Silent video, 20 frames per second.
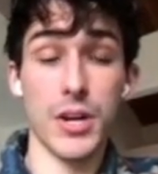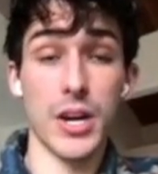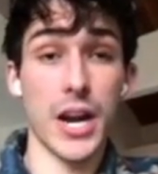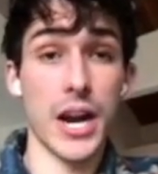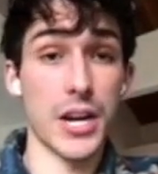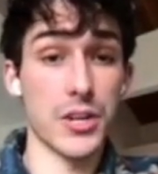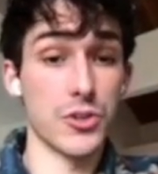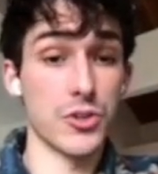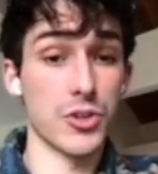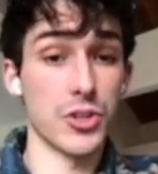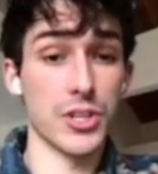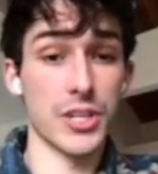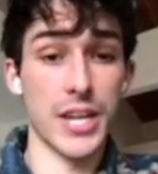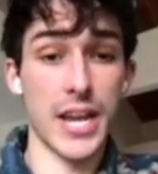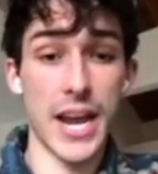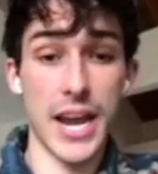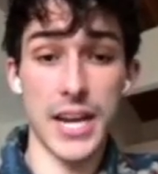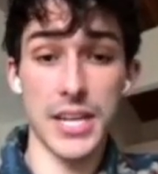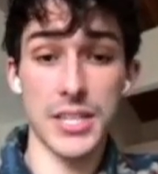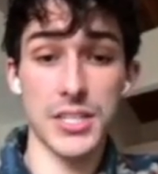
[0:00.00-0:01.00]
hydrogen
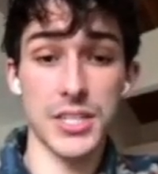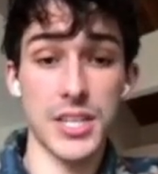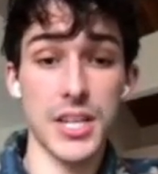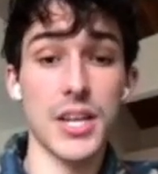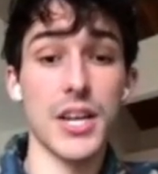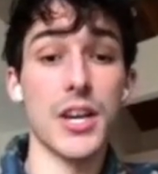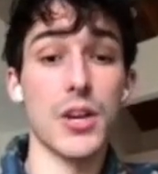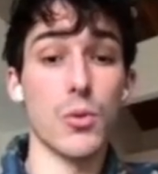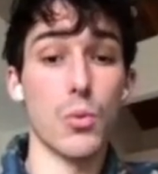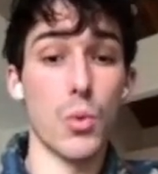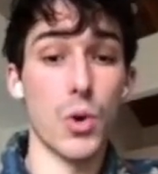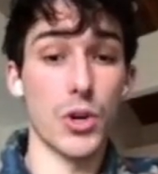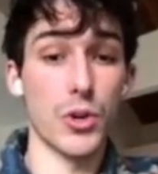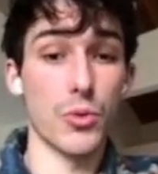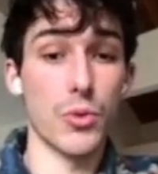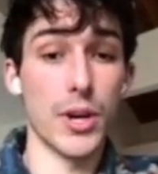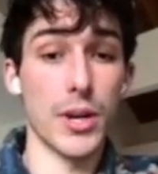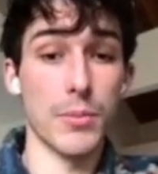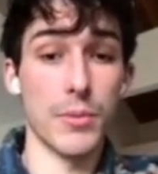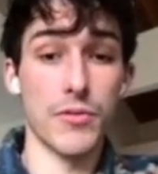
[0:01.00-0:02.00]
gas and 1
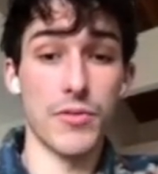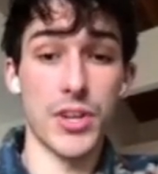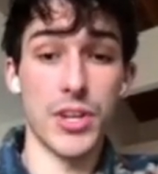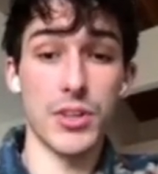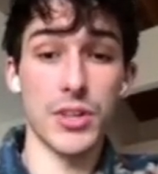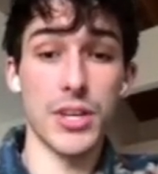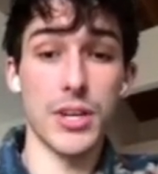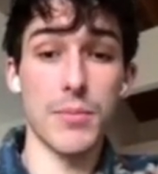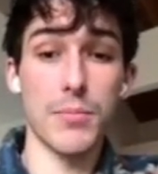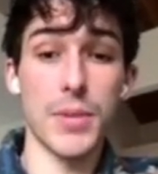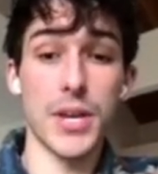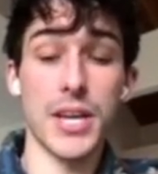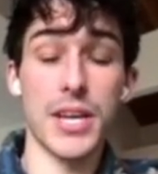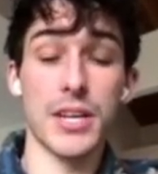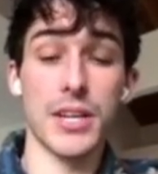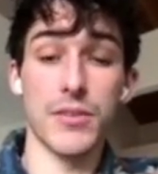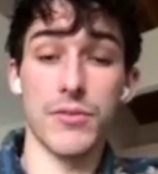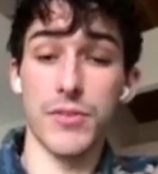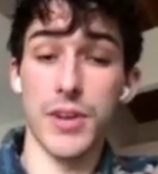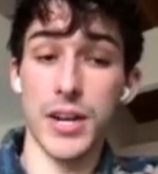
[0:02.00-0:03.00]
gram of helium
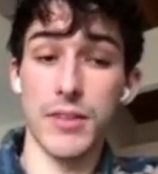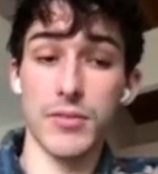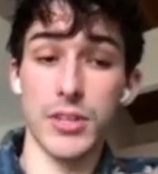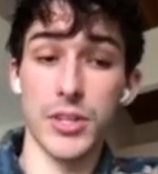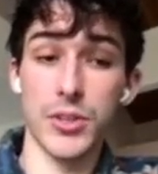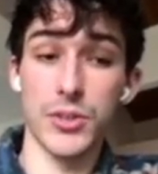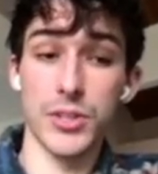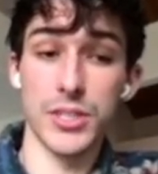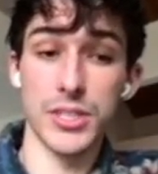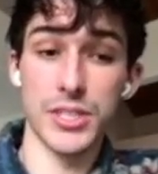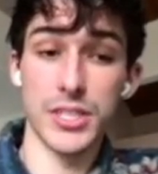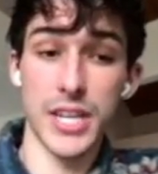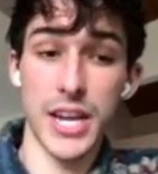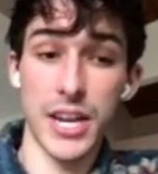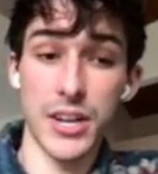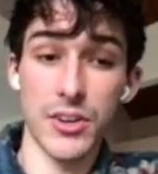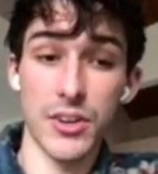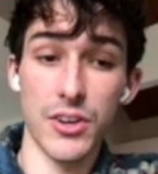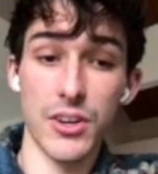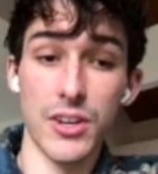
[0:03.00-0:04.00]
in a 5-liter
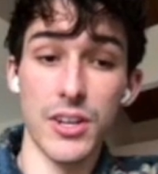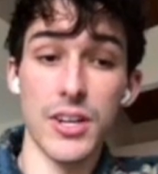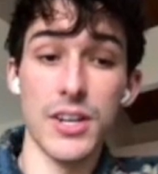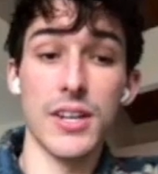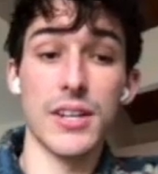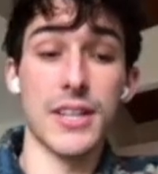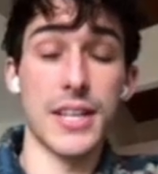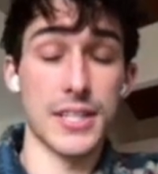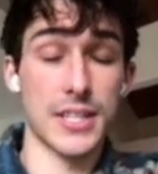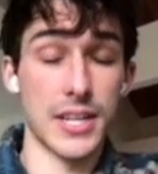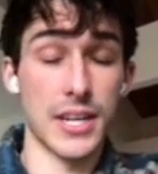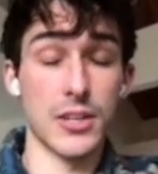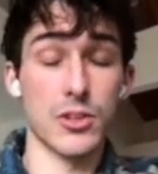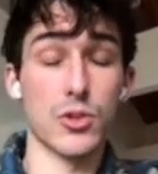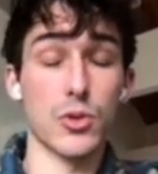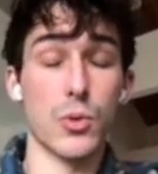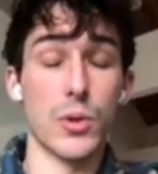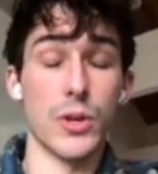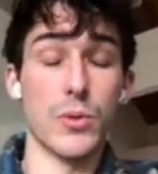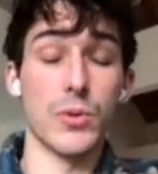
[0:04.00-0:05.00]
container that's at
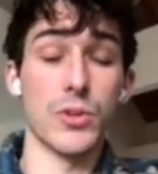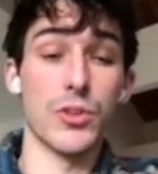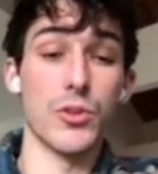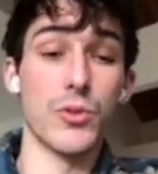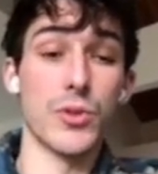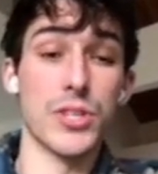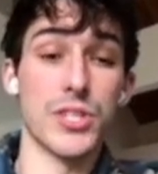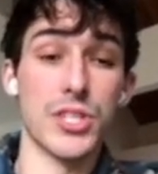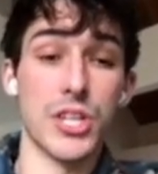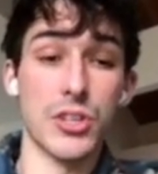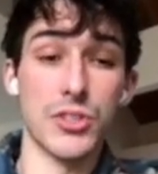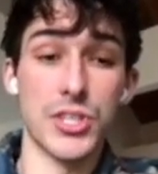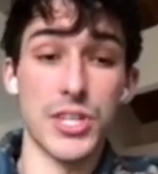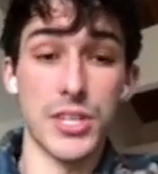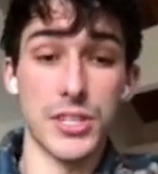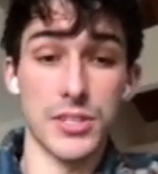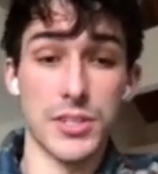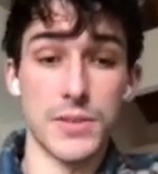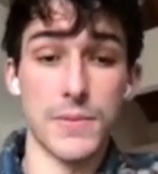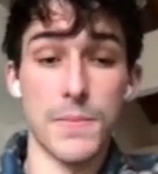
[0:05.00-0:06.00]
21 degrees
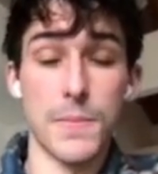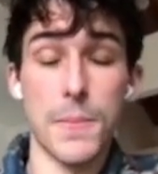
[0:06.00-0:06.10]
Celsius.